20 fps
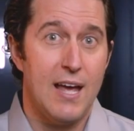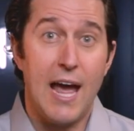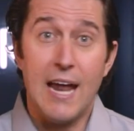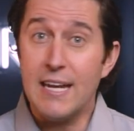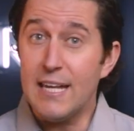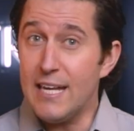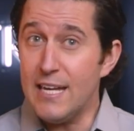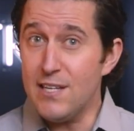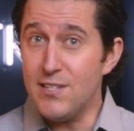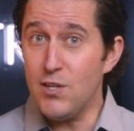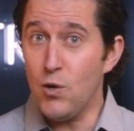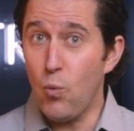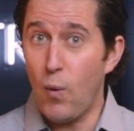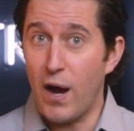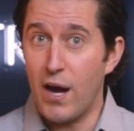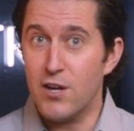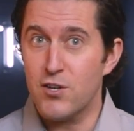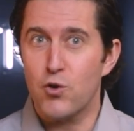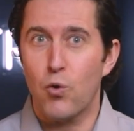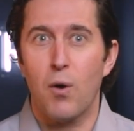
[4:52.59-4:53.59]
An easy
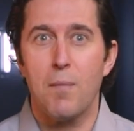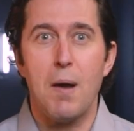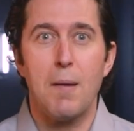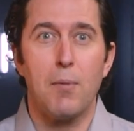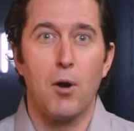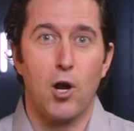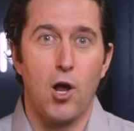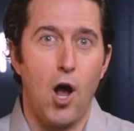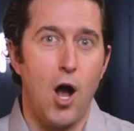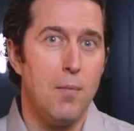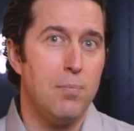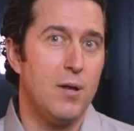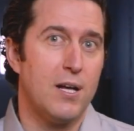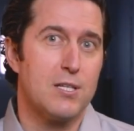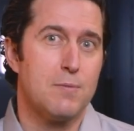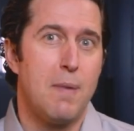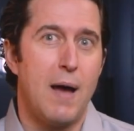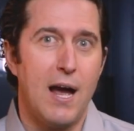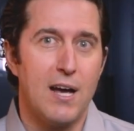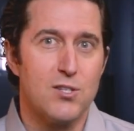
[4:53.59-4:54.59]
way to remember complex
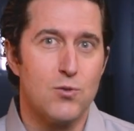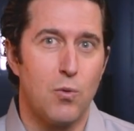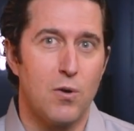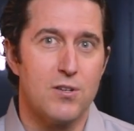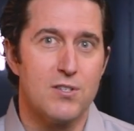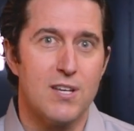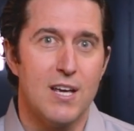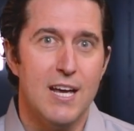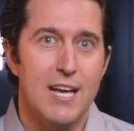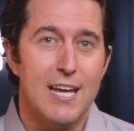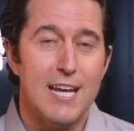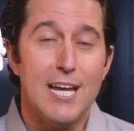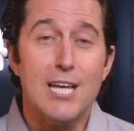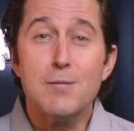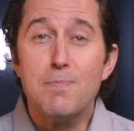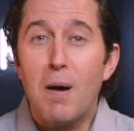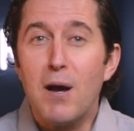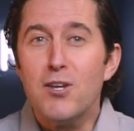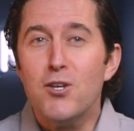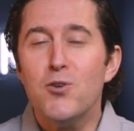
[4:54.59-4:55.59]
passwords is
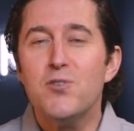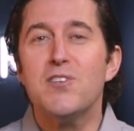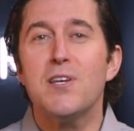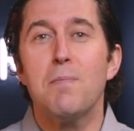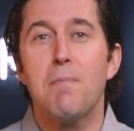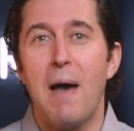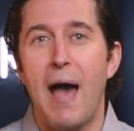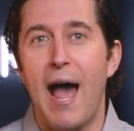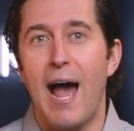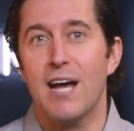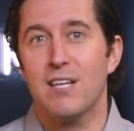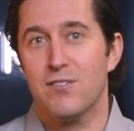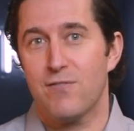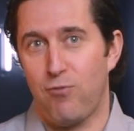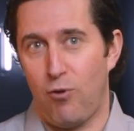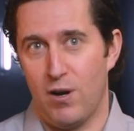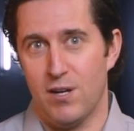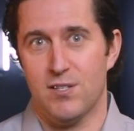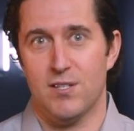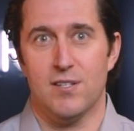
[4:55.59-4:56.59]
by using
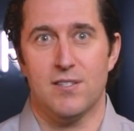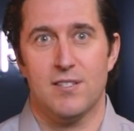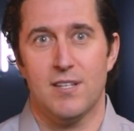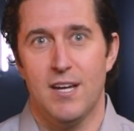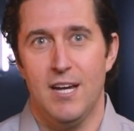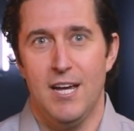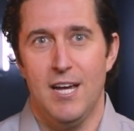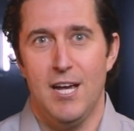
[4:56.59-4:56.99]
passphrases.